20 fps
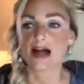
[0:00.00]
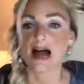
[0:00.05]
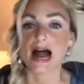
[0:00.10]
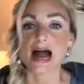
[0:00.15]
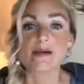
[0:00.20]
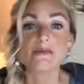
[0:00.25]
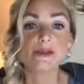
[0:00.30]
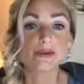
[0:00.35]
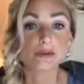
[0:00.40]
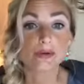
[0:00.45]

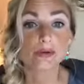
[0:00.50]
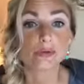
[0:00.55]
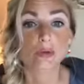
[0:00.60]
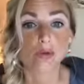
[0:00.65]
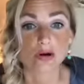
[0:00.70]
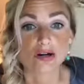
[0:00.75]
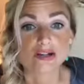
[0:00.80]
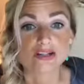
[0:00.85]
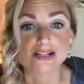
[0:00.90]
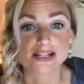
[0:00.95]
i'm the
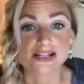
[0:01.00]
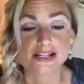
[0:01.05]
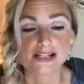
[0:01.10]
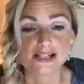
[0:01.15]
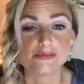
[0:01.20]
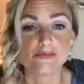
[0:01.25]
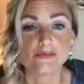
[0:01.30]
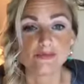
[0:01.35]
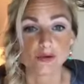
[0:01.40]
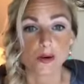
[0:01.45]
reward
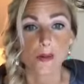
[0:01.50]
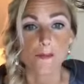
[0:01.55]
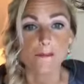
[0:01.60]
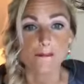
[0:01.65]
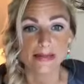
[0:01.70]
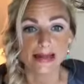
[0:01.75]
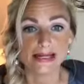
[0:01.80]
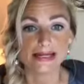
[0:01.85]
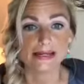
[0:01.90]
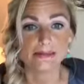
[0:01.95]
system for
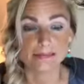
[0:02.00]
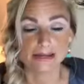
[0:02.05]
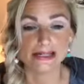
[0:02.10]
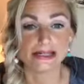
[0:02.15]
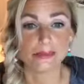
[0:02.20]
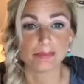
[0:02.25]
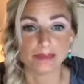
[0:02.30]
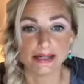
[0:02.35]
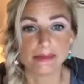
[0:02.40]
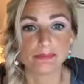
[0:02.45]
many
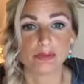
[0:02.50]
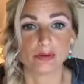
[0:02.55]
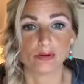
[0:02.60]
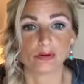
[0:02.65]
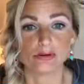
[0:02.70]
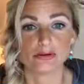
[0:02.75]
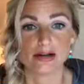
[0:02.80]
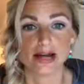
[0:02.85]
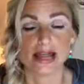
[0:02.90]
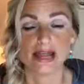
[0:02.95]
many
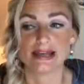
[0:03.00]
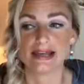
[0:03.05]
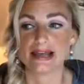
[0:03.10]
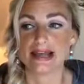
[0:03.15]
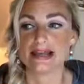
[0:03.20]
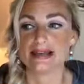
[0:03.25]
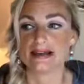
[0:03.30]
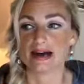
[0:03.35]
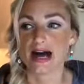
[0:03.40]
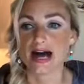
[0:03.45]
people and
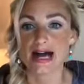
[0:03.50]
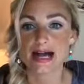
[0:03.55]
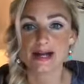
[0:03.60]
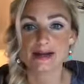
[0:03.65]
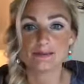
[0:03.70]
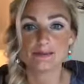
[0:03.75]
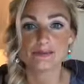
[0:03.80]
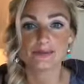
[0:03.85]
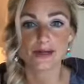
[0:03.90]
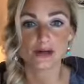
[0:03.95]
and i
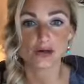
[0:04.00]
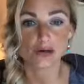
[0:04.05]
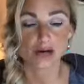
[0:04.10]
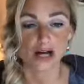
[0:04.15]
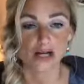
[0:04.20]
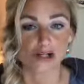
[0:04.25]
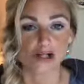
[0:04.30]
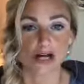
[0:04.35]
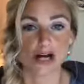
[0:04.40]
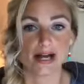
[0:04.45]
am the
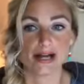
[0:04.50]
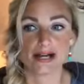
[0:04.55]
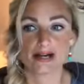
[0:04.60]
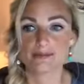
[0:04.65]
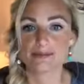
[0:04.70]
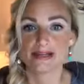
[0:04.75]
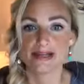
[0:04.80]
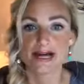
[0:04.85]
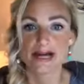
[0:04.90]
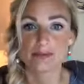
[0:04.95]
crutch i
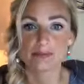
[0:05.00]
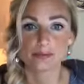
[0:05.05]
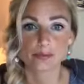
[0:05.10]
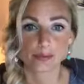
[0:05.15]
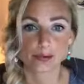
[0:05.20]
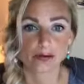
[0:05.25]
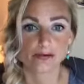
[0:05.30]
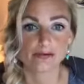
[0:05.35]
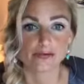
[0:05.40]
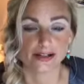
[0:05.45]
am the
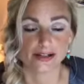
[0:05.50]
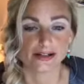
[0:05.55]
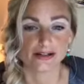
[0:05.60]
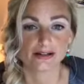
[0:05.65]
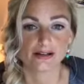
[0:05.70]
ibuprofen